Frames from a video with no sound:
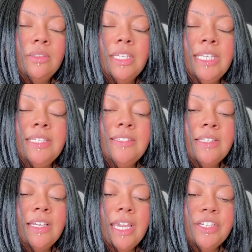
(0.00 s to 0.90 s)
He's
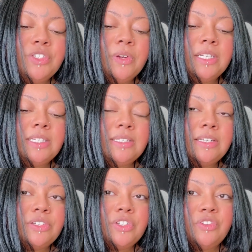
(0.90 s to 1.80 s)
a direct
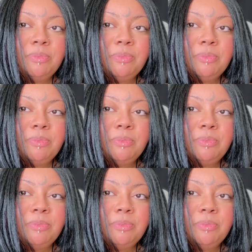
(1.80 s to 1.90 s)
extension of